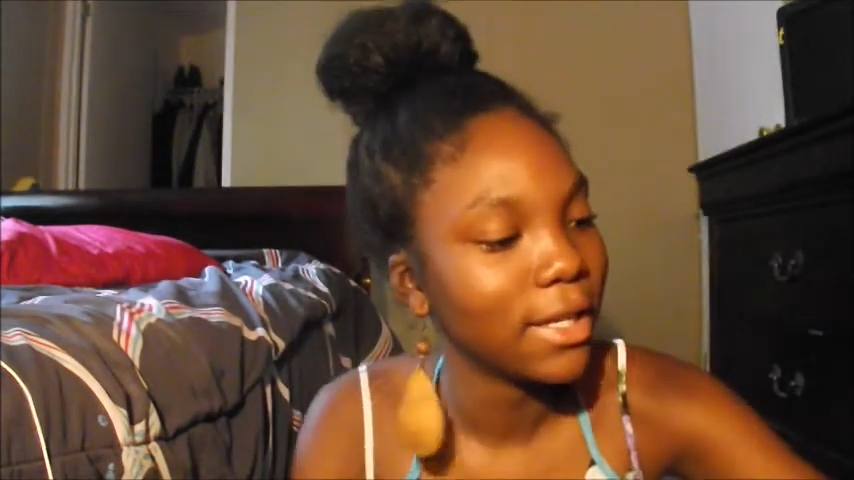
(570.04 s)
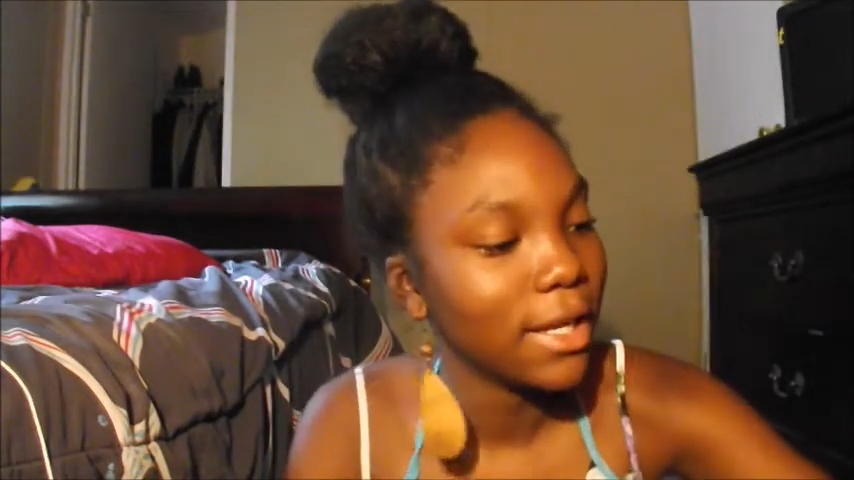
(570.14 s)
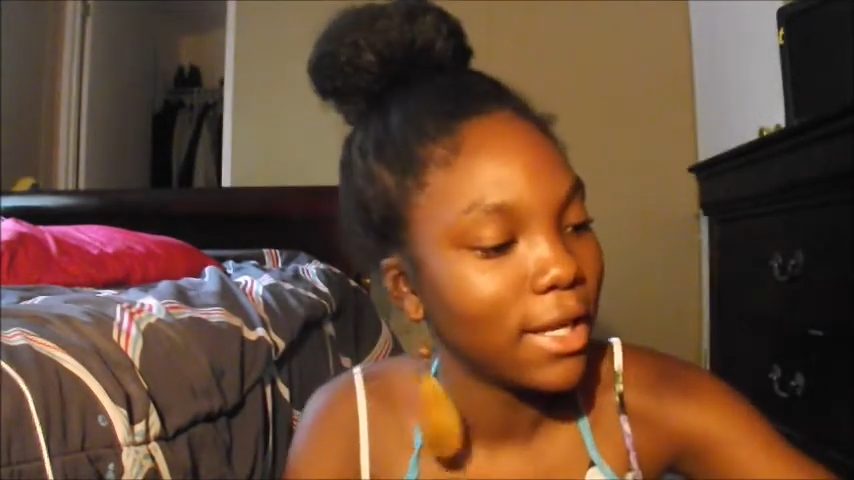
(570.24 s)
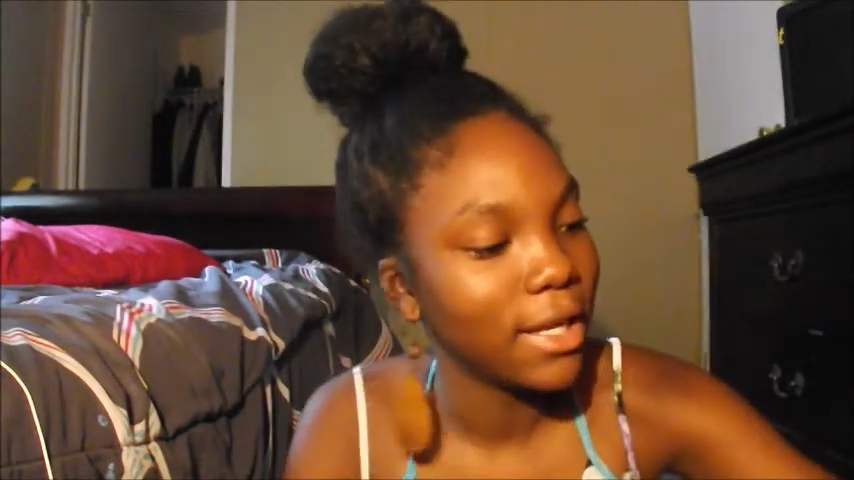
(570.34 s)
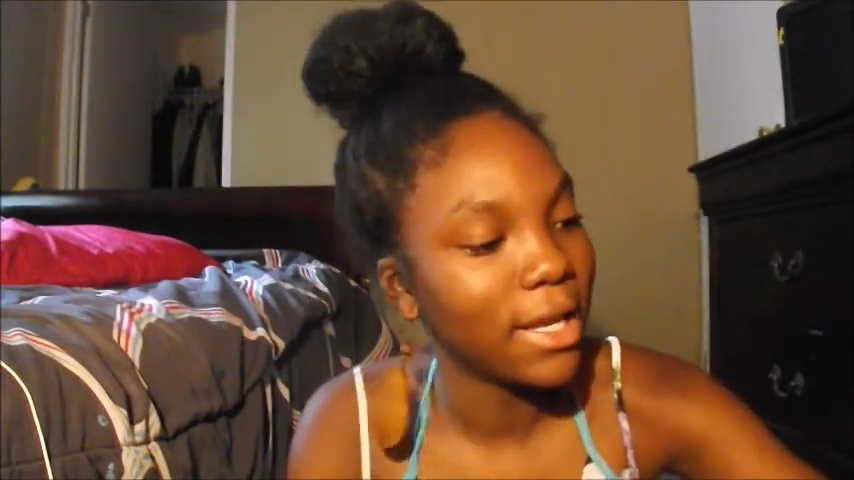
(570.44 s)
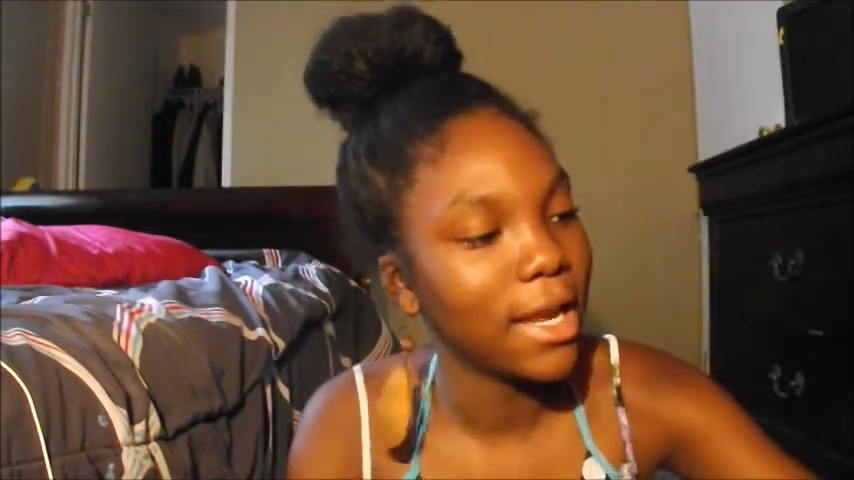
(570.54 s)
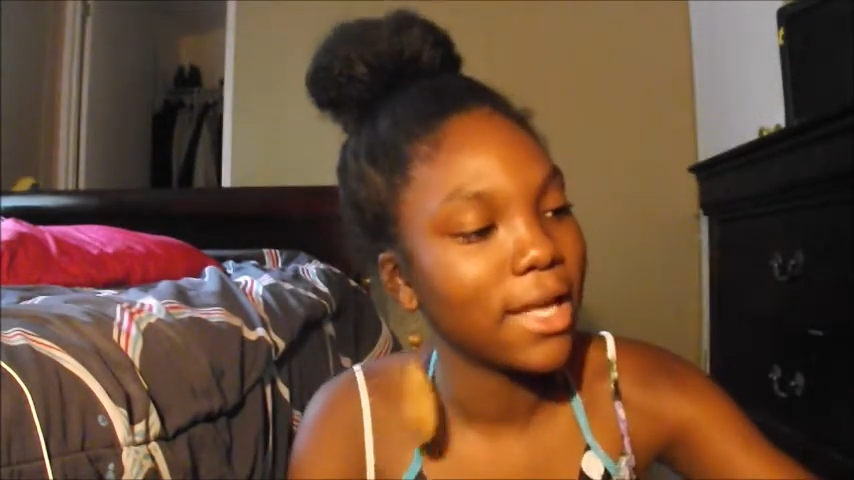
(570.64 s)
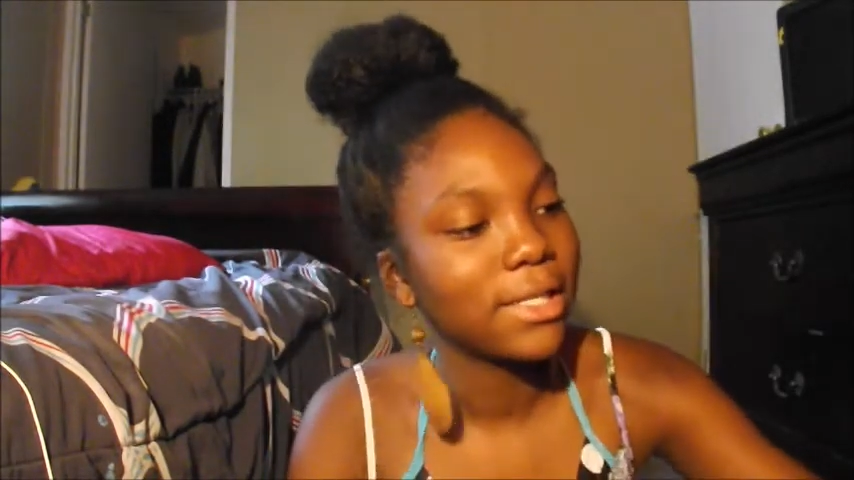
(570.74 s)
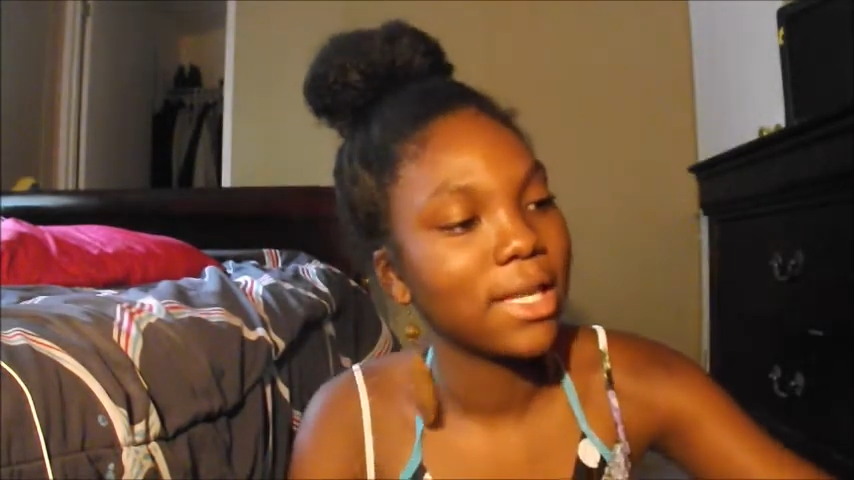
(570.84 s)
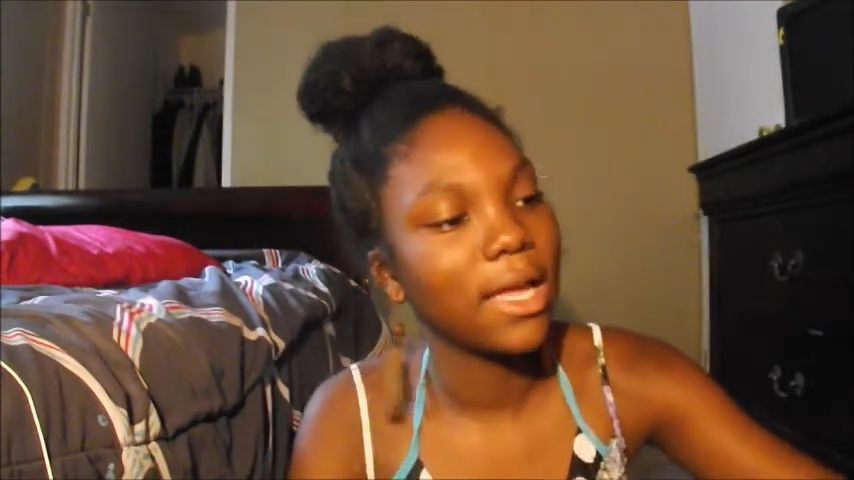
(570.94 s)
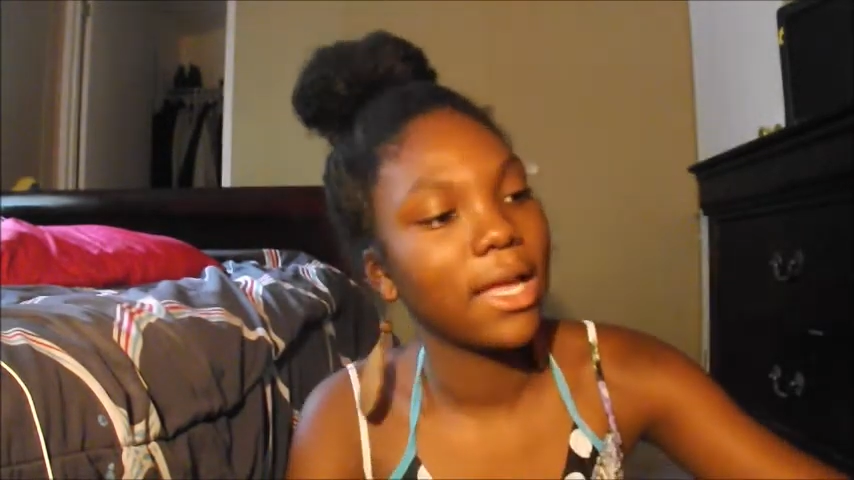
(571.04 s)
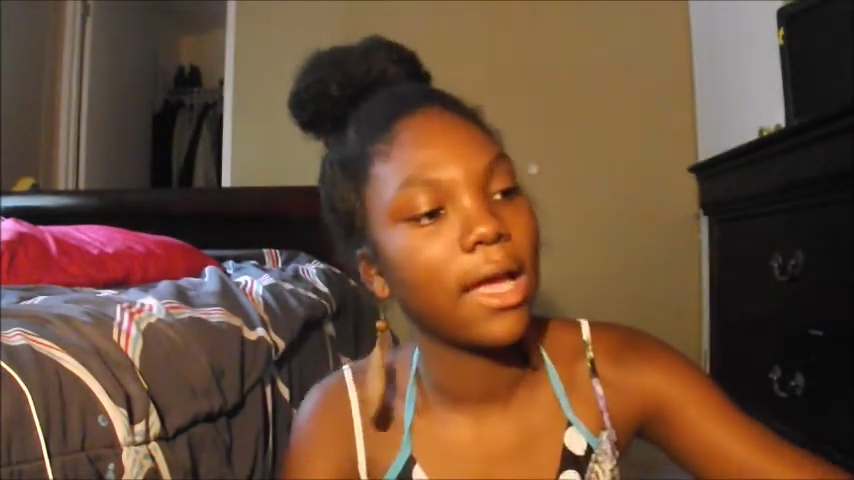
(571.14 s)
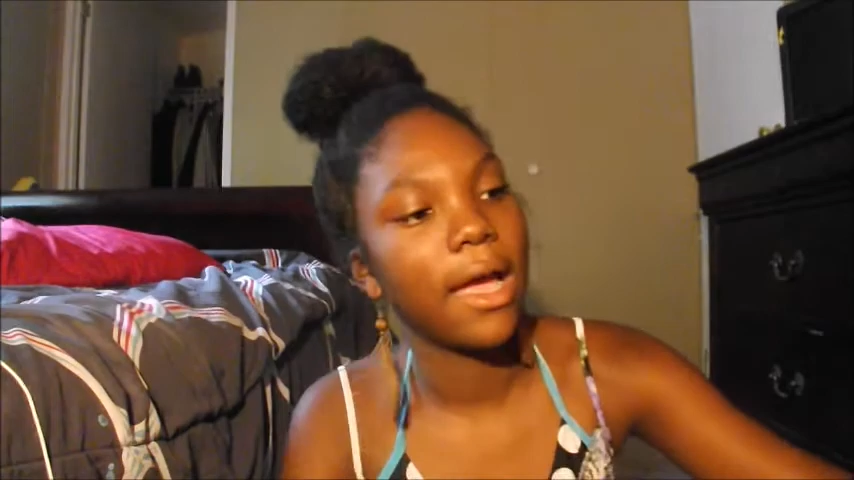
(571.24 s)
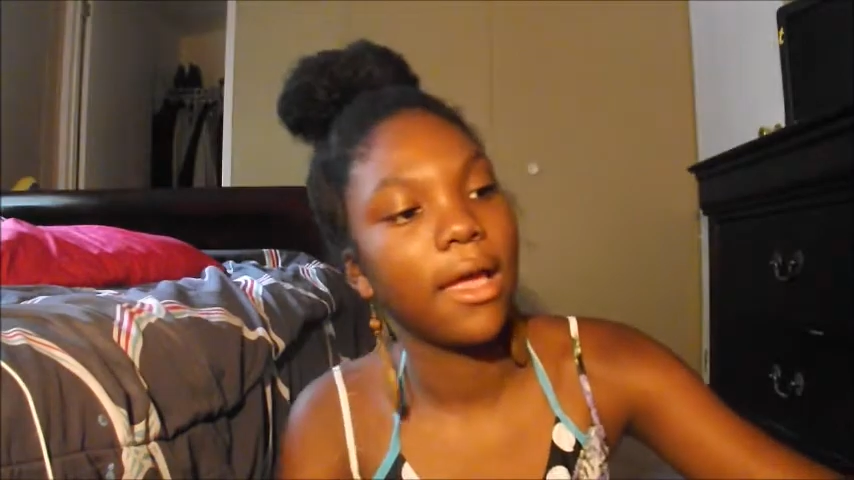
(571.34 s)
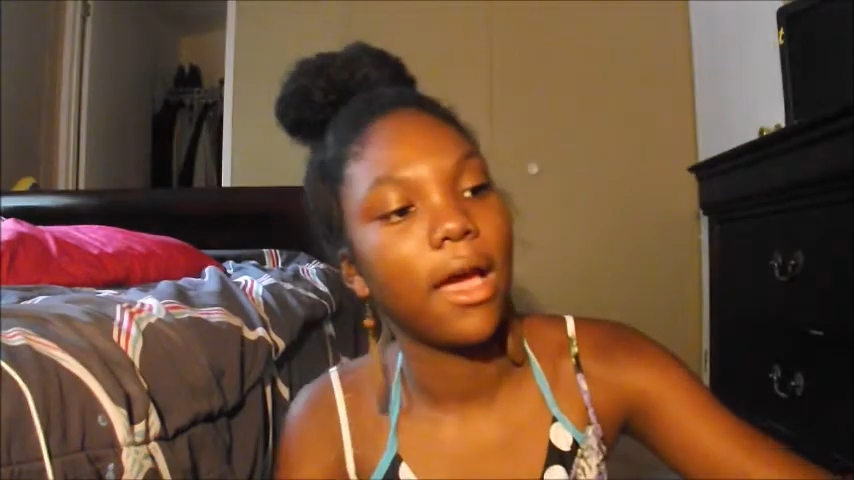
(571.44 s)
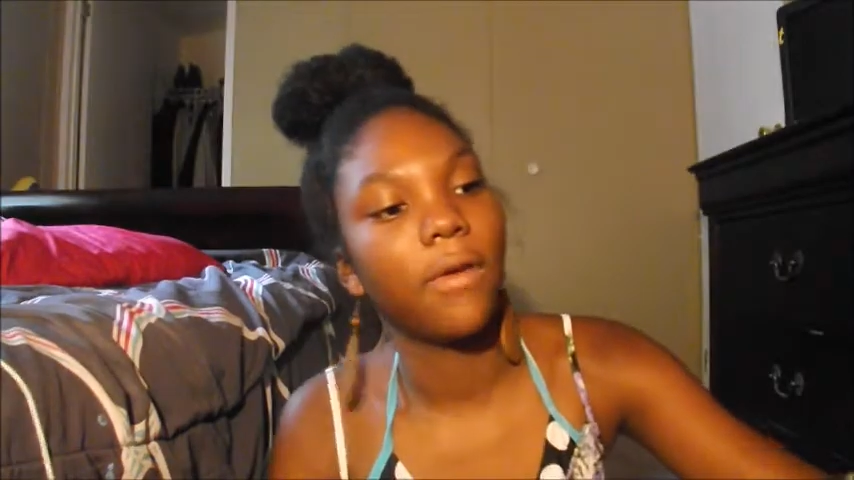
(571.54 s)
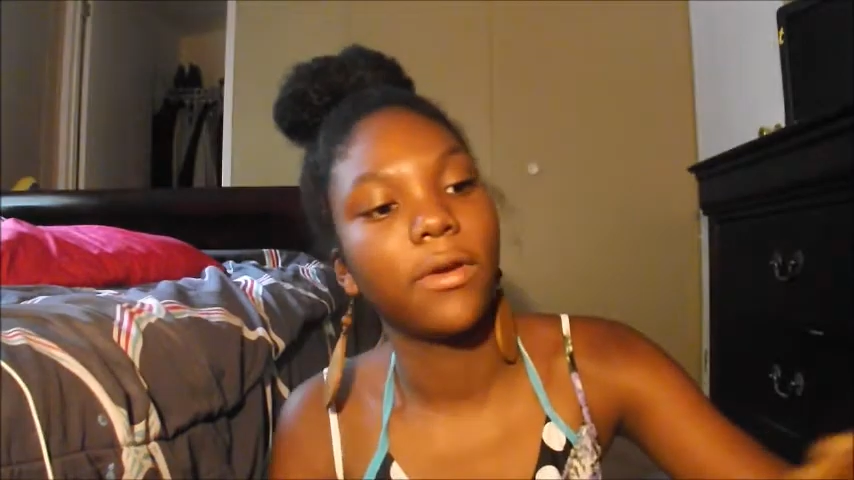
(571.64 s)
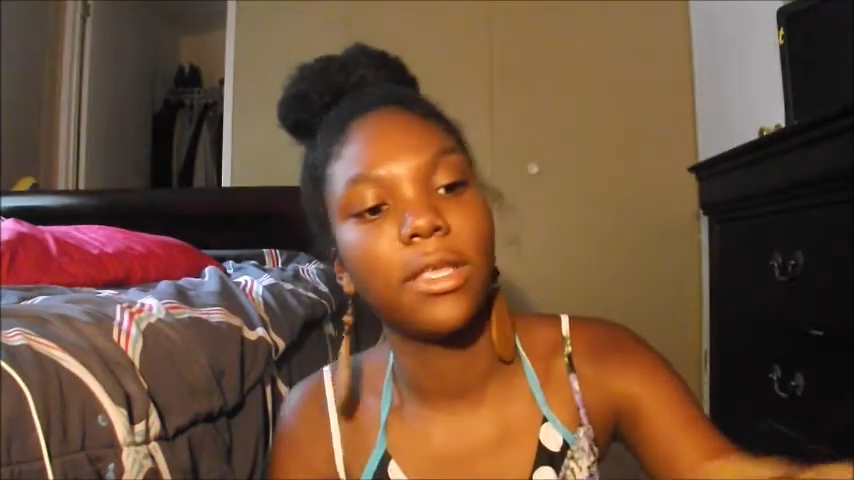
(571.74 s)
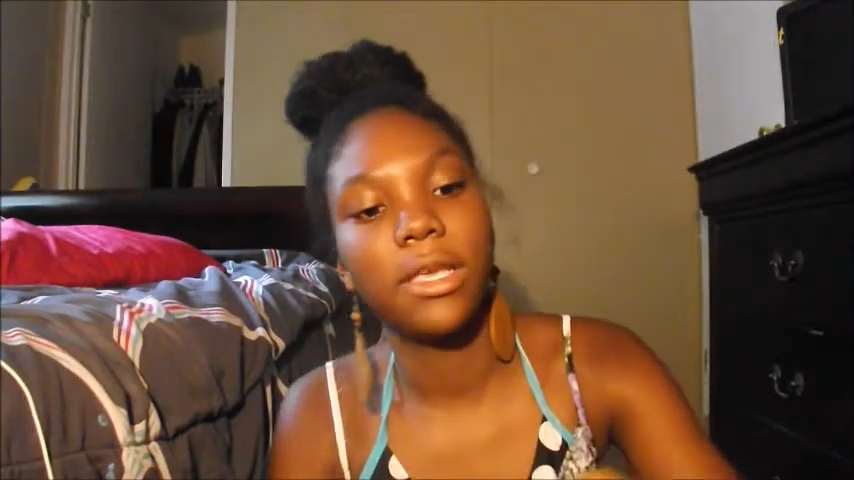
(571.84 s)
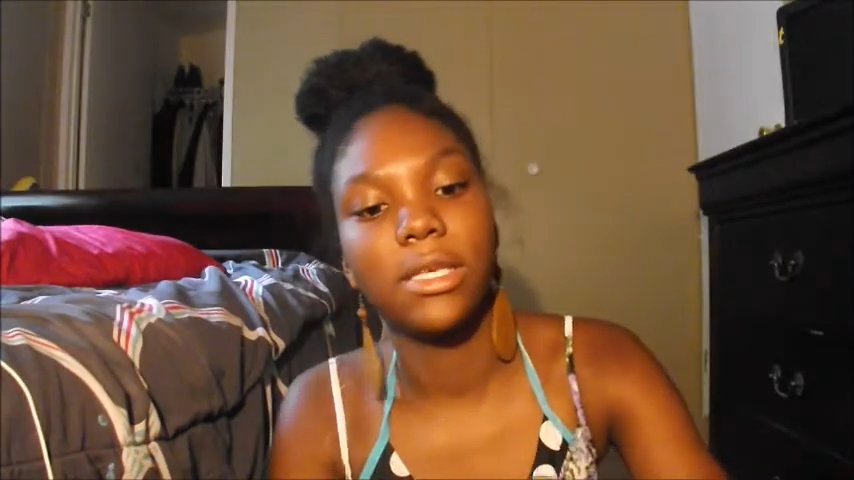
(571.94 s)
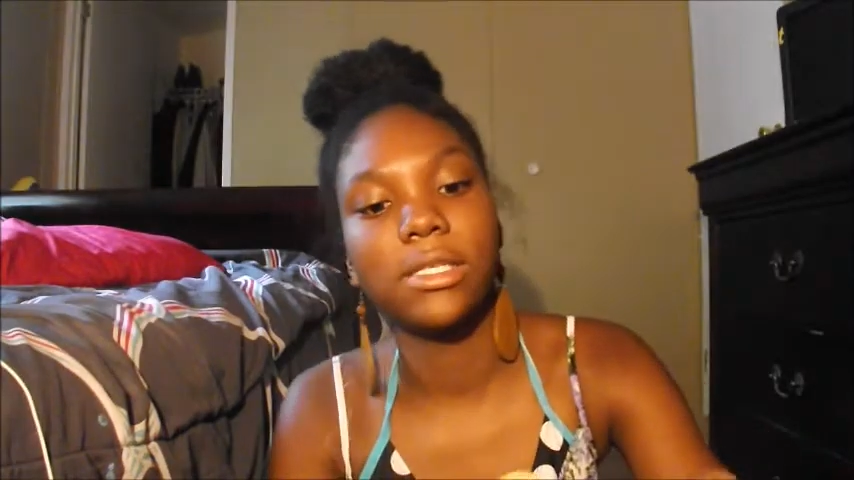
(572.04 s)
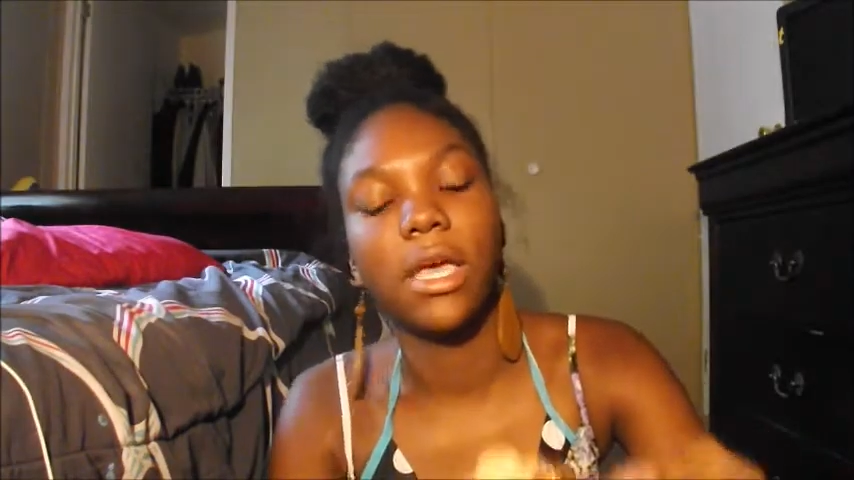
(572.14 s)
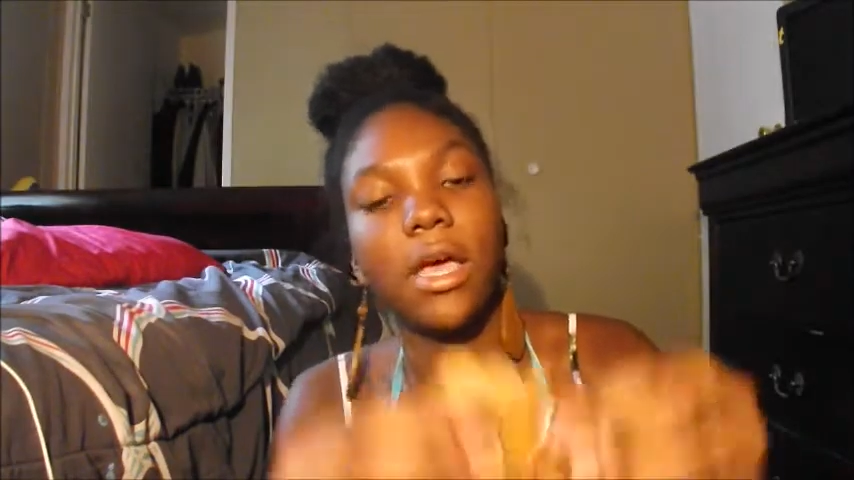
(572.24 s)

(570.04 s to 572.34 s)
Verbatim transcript: And the next thing I got were these